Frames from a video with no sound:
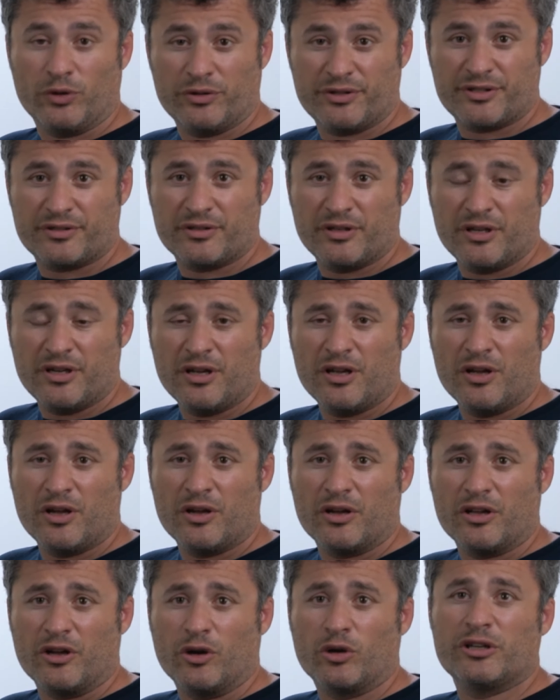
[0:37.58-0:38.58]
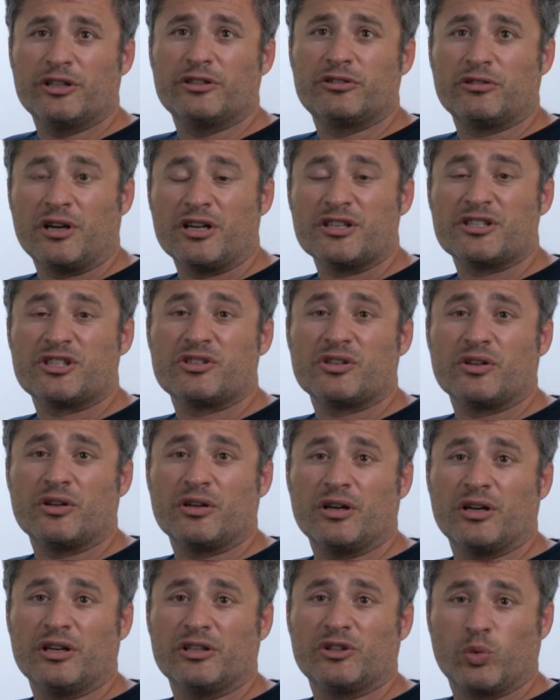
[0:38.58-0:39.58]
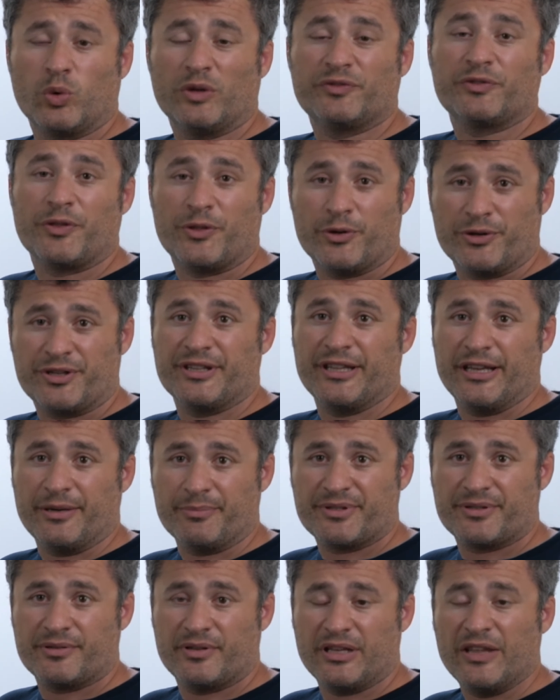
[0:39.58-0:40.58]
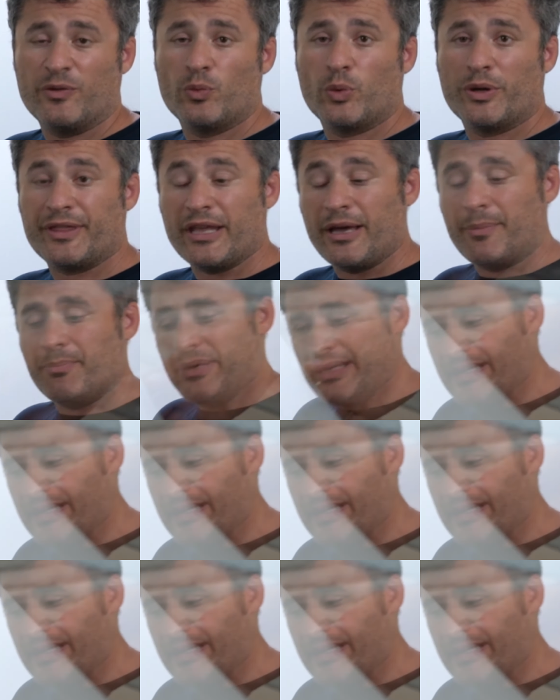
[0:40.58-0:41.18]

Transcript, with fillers: volts, it only draws 12 to 13 amps. And what that